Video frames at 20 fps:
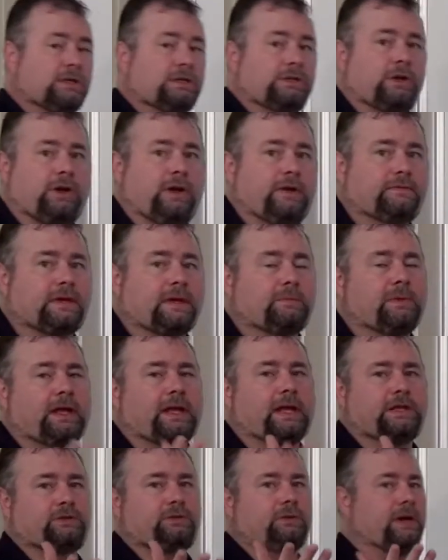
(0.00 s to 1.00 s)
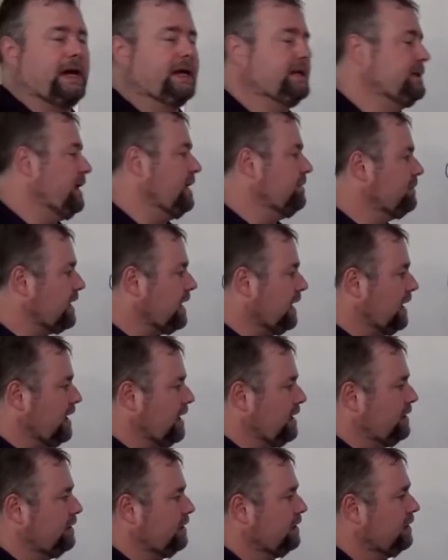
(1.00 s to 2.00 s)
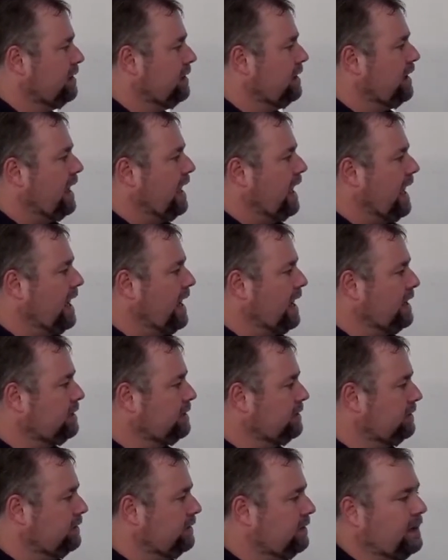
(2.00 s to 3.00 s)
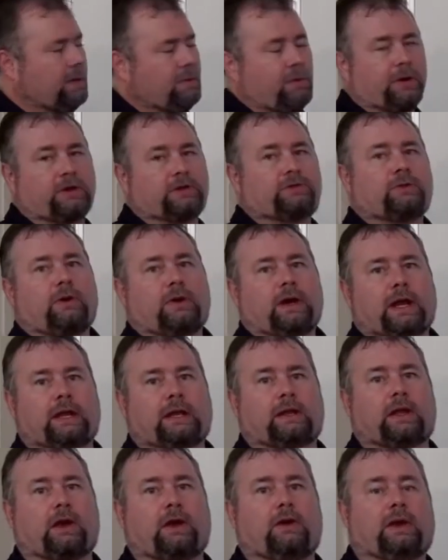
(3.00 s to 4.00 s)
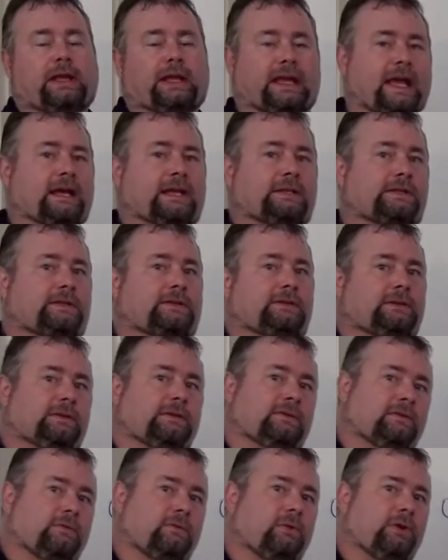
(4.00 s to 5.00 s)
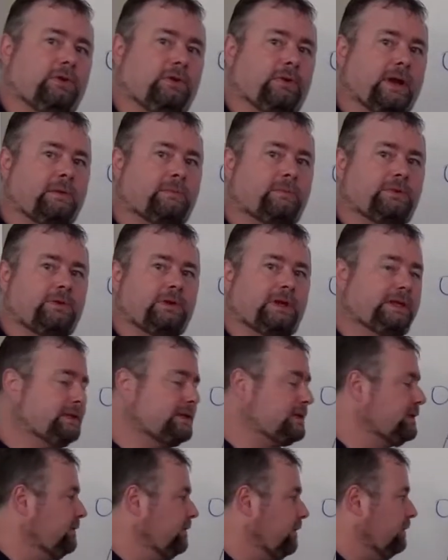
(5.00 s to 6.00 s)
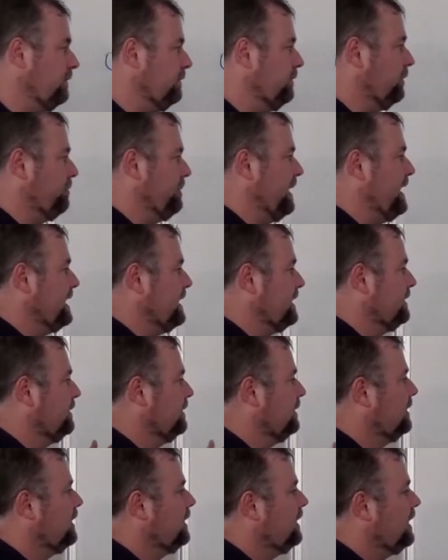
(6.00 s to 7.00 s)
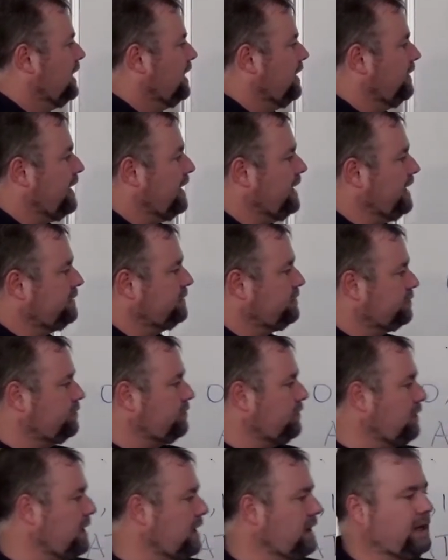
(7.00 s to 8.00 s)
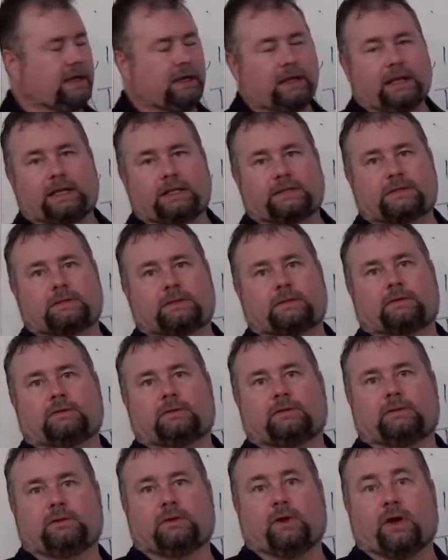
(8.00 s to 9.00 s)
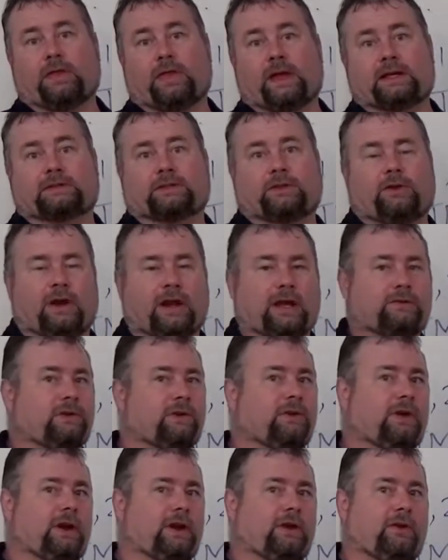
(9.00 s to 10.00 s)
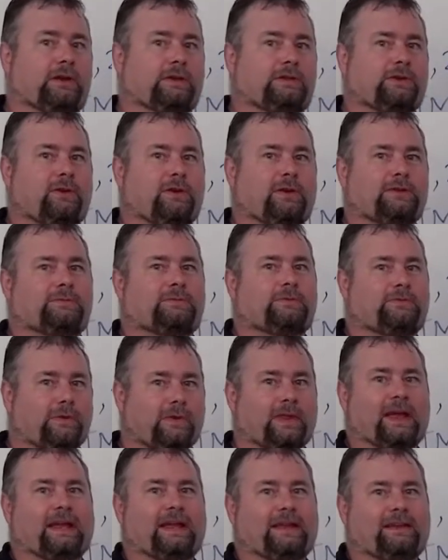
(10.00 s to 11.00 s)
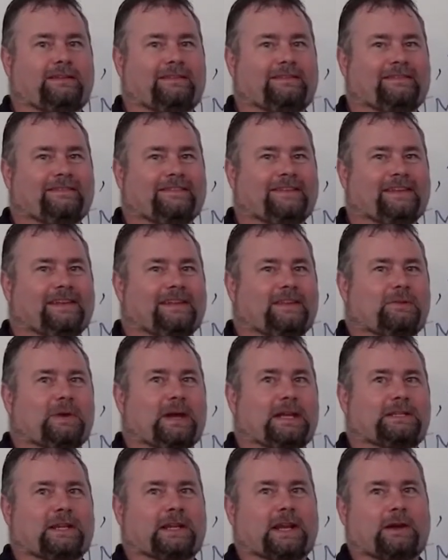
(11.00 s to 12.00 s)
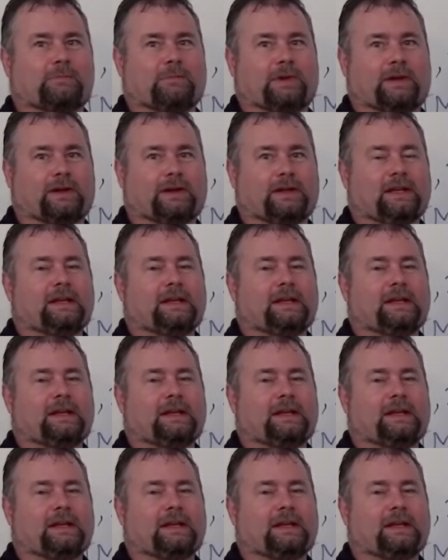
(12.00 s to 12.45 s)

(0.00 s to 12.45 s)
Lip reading: So if someone gets your ATM card and they want to try and go and guess what your number is, your PIN, they need to try it at least 9,999 times before they hit the magic number.